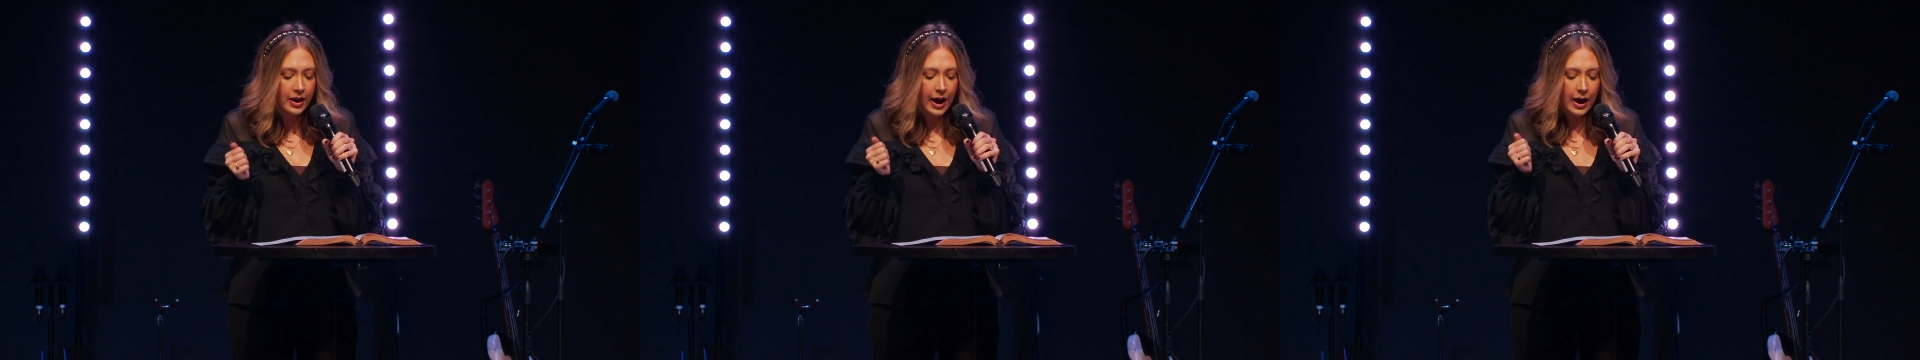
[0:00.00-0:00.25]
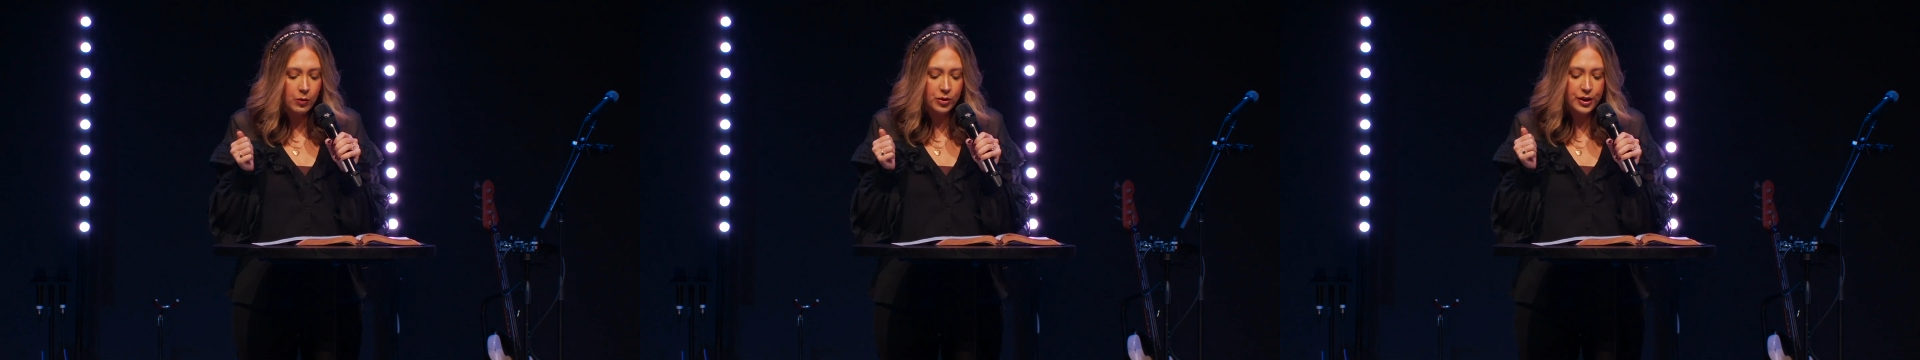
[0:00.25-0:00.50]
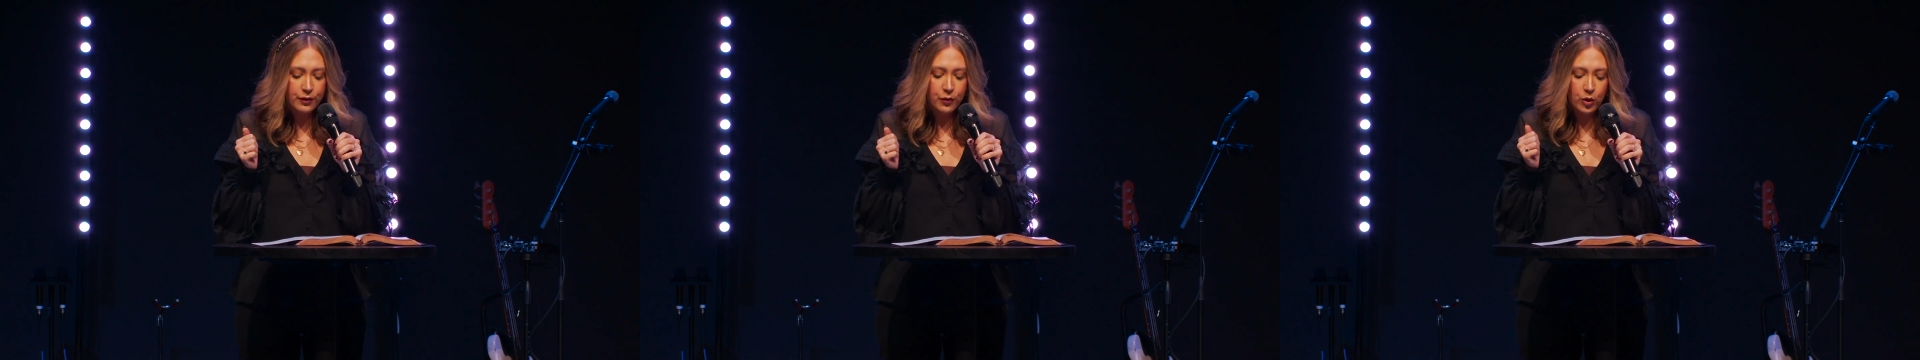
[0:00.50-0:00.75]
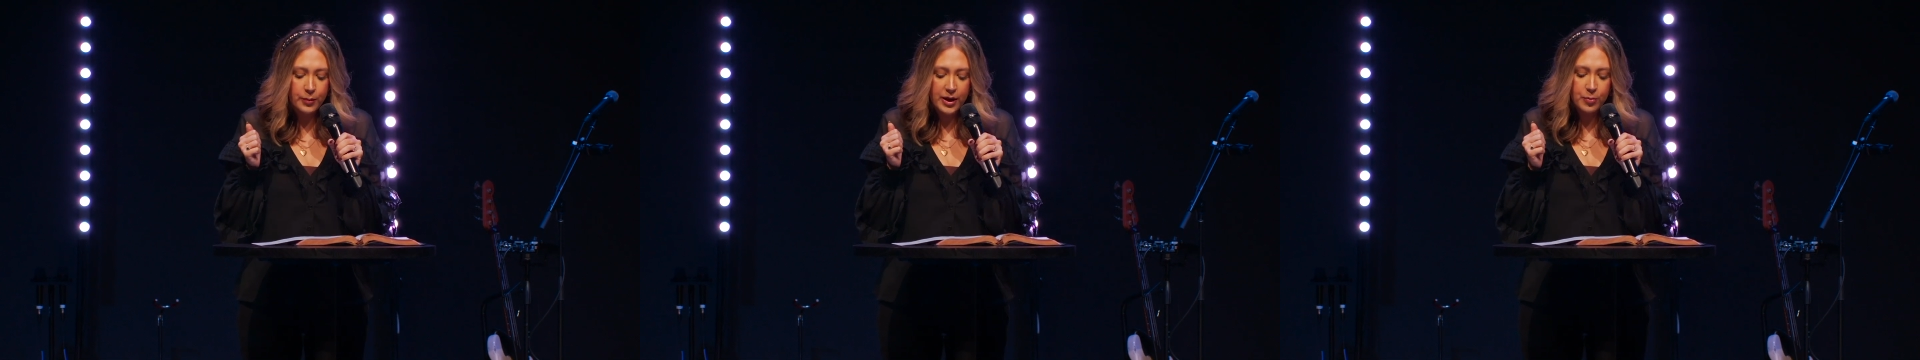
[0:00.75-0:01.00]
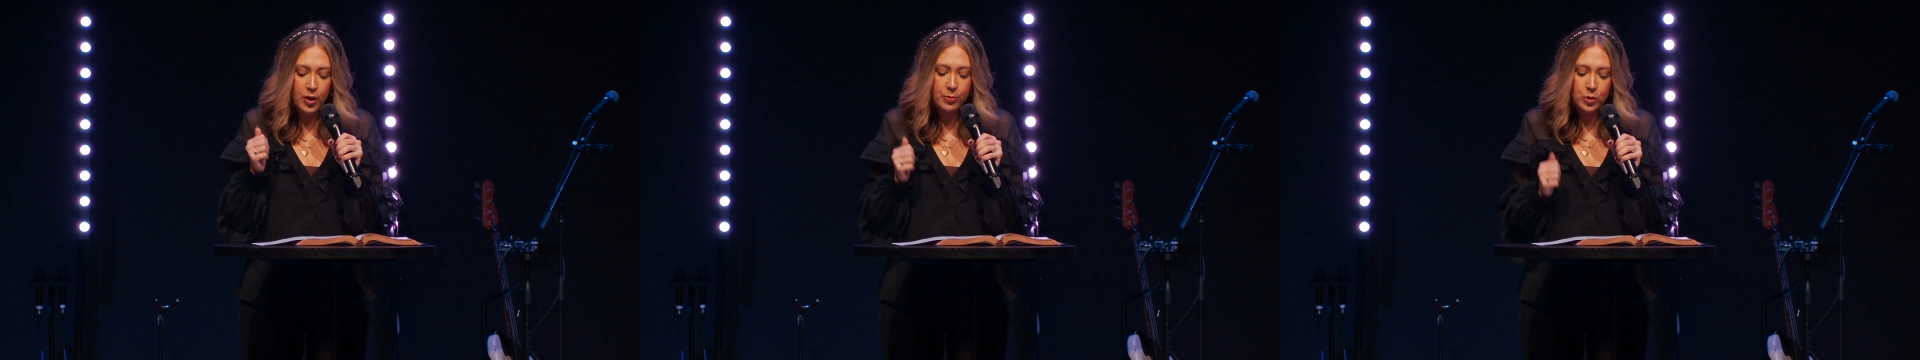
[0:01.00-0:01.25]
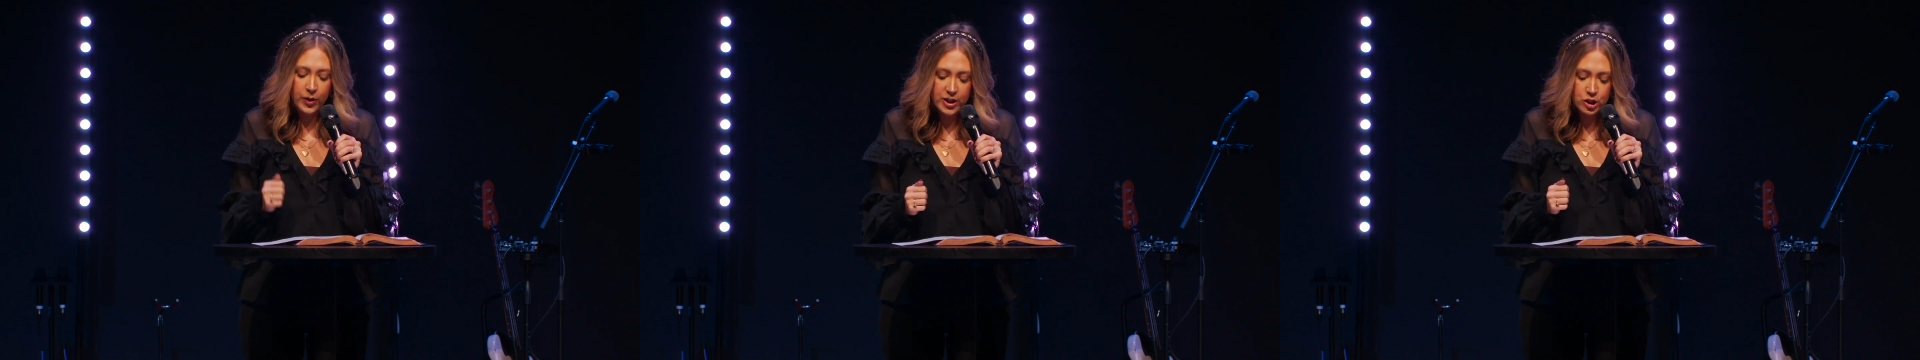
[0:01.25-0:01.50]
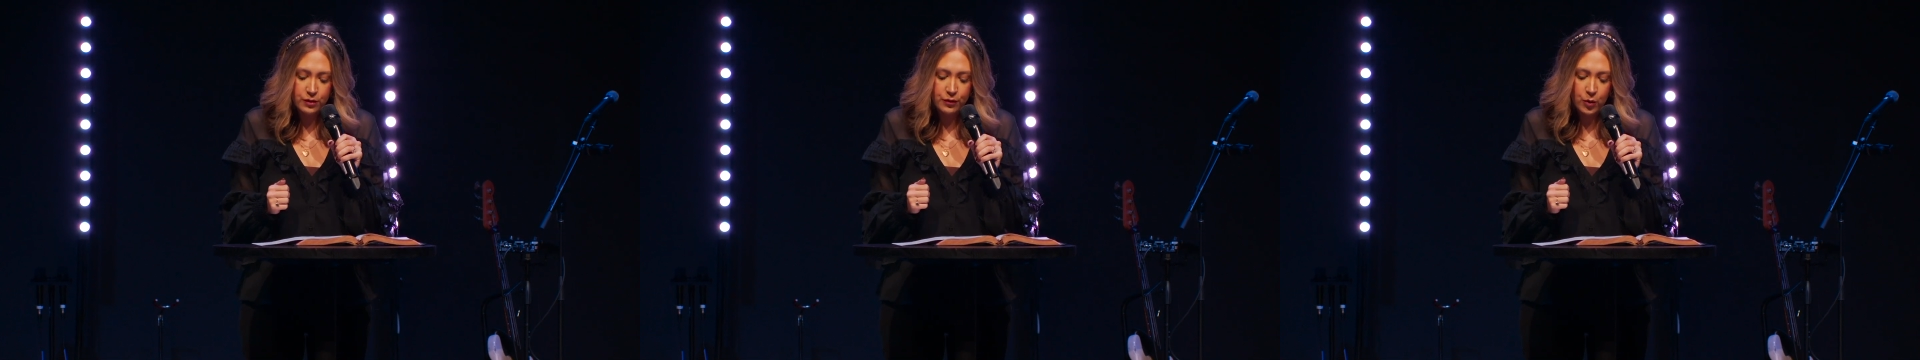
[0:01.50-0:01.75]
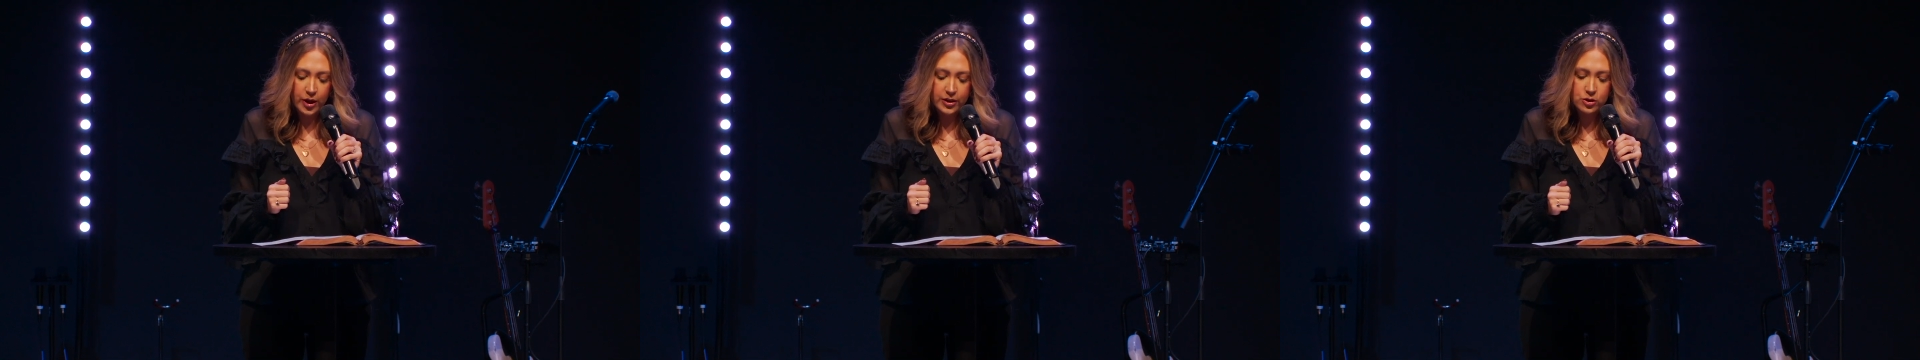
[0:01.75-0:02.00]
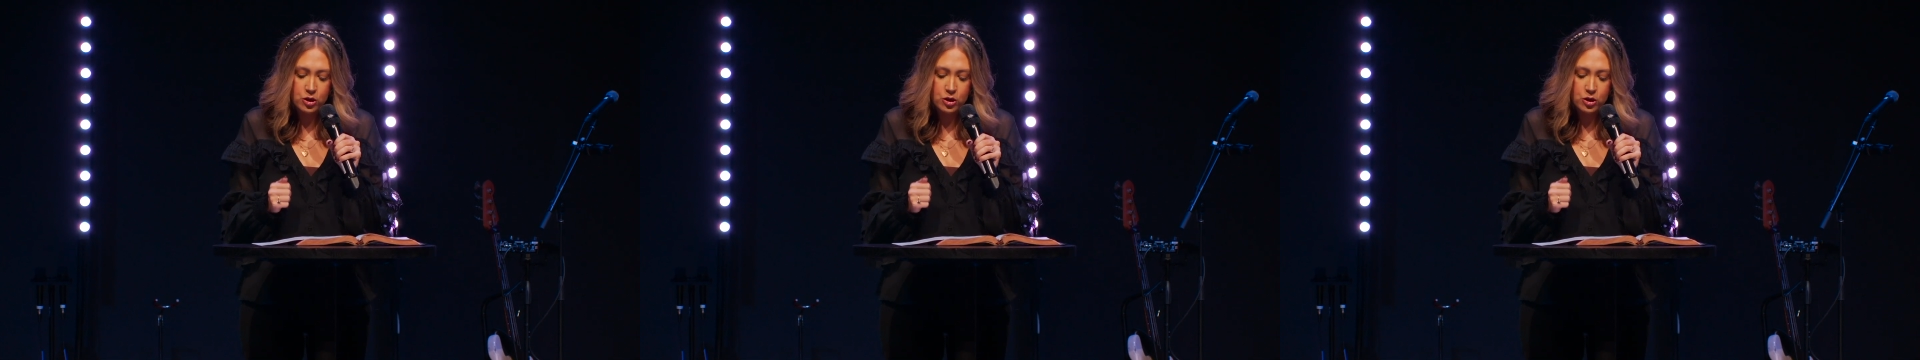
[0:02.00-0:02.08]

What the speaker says: I will therefore make preparation for it.